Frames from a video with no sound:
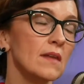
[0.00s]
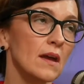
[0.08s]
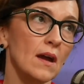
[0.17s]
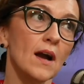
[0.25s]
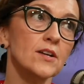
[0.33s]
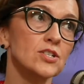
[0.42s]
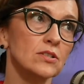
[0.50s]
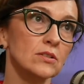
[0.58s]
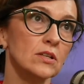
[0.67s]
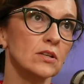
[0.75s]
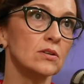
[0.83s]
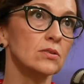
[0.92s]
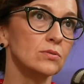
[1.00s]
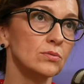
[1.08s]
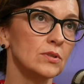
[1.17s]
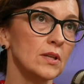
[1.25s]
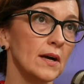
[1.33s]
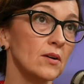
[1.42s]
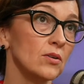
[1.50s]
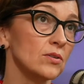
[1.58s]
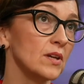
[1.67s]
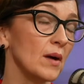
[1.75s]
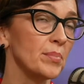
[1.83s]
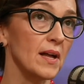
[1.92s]
they actually include like
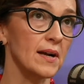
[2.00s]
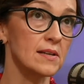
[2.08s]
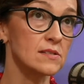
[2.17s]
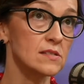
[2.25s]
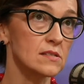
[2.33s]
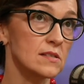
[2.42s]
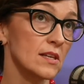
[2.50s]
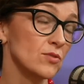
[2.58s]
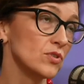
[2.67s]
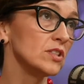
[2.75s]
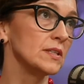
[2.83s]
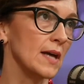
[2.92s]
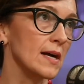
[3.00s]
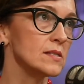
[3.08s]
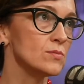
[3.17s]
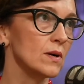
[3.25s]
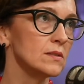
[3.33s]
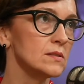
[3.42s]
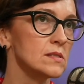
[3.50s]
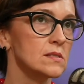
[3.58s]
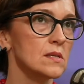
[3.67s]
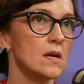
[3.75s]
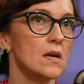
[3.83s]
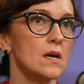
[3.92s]
all the appliances like really nice
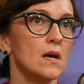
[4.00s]
ones